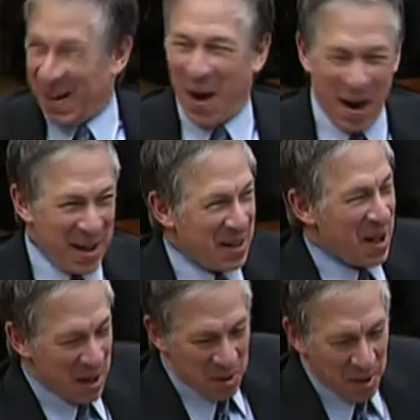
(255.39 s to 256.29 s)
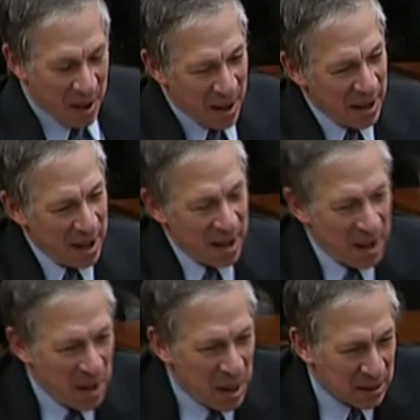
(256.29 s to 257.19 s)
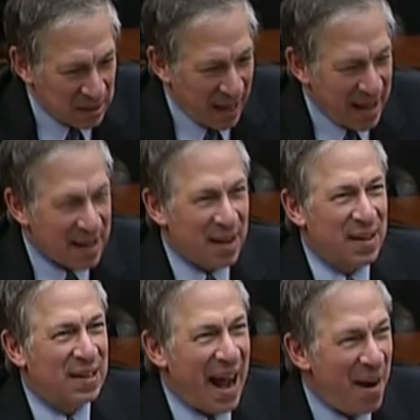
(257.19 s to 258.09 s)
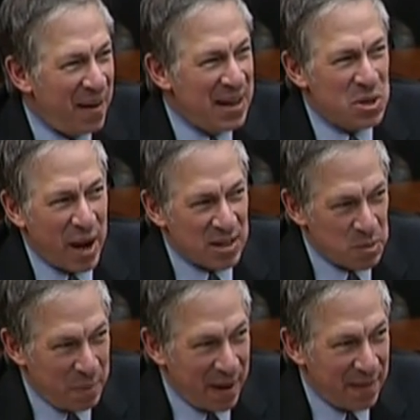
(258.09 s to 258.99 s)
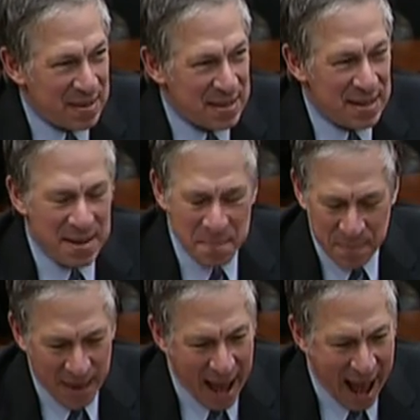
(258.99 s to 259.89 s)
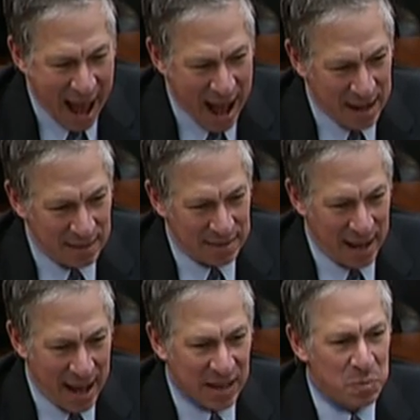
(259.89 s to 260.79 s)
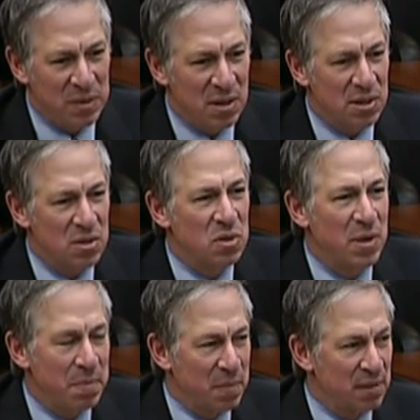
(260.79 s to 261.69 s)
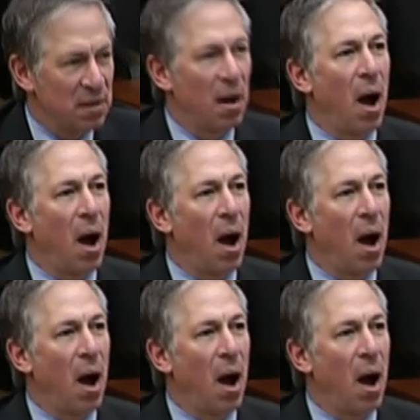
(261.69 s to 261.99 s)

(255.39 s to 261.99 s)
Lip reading: I like clarity, transparency, and expeditious treatment.